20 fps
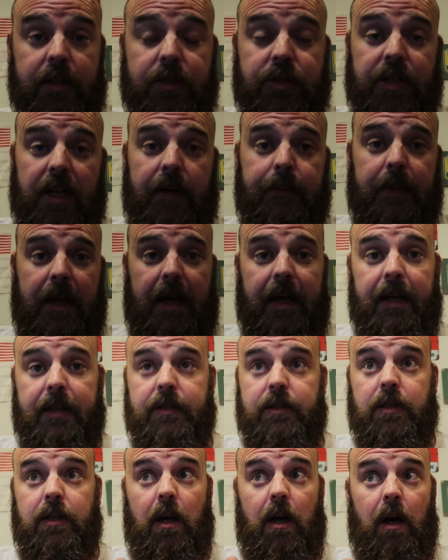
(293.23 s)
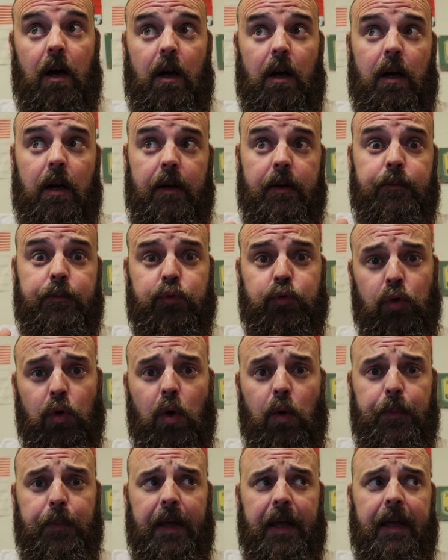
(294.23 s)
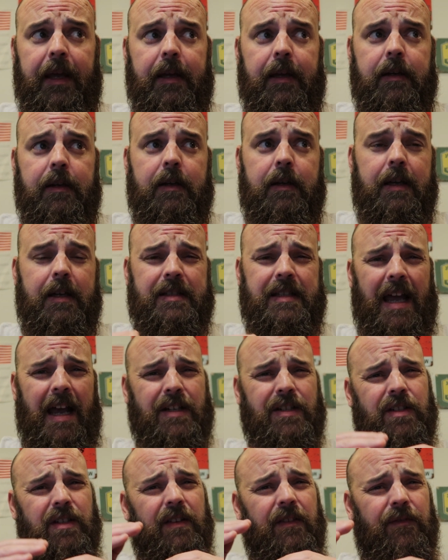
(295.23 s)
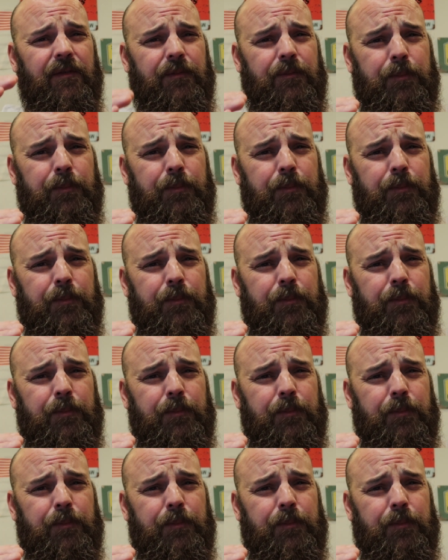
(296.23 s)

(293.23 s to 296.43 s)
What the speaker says: to GENMAX on propane is actually